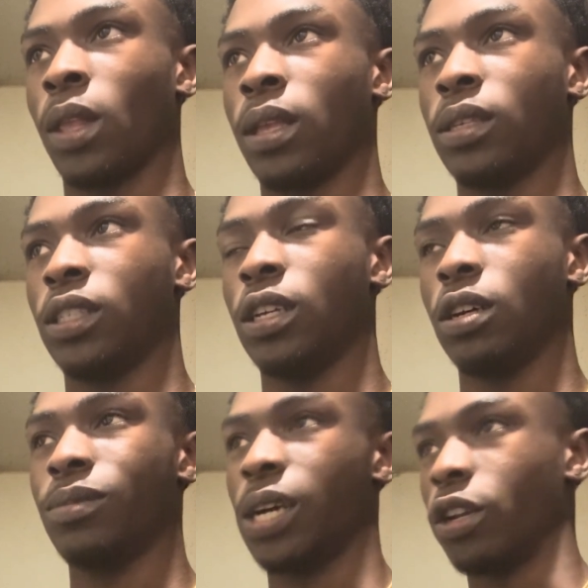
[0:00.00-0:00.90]
She
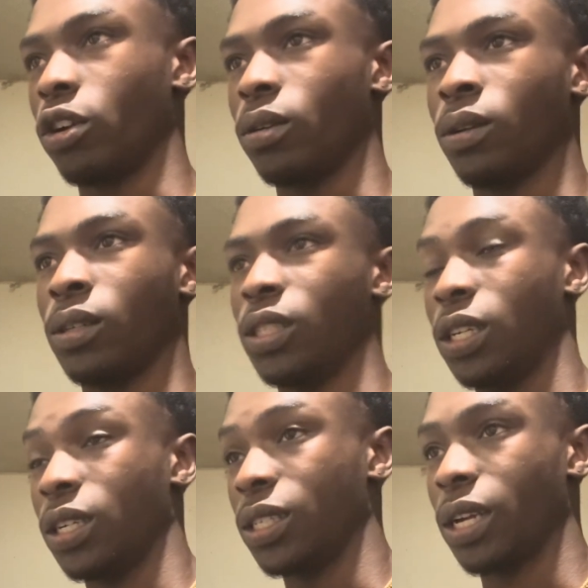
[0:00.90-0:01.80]
comes out the
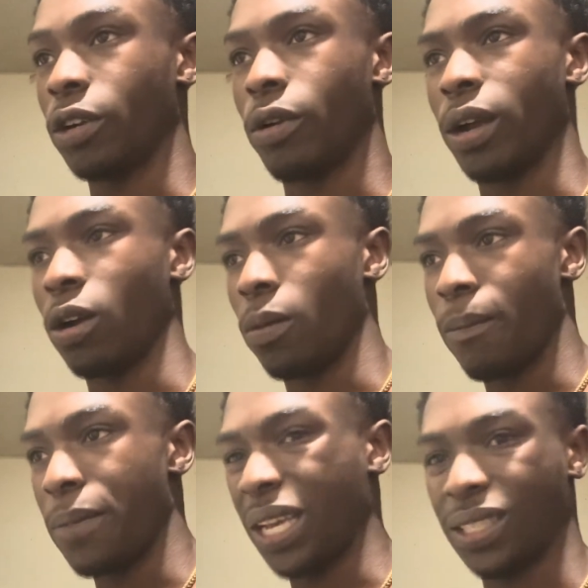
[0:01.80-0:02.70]
ground,
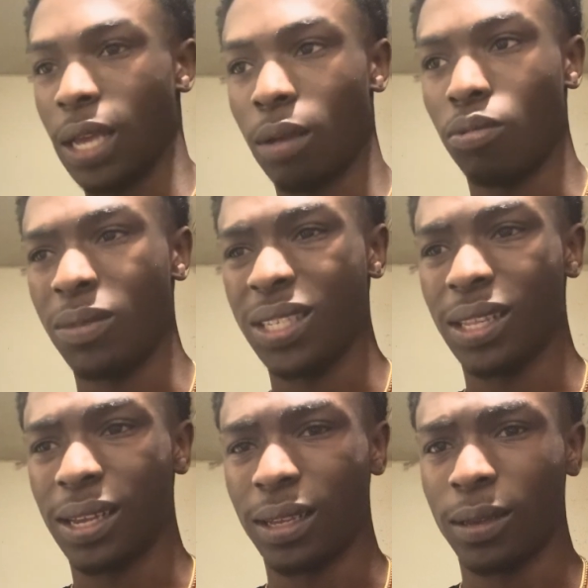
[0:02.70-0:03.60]
backstab him. He's
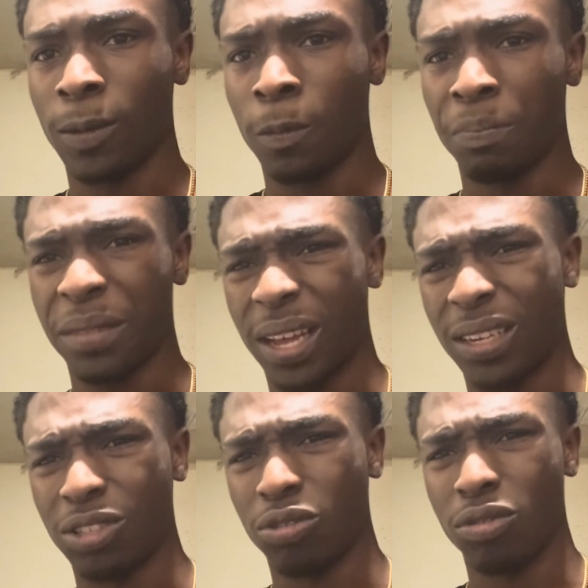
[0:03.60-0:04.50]
like, how
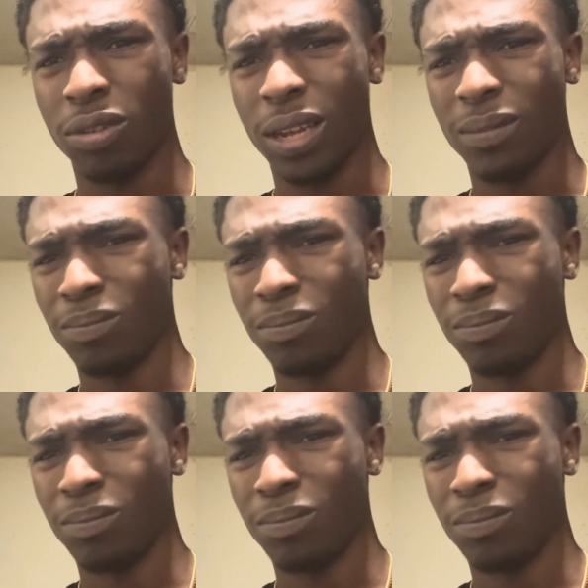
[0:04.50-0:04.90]
did you do that?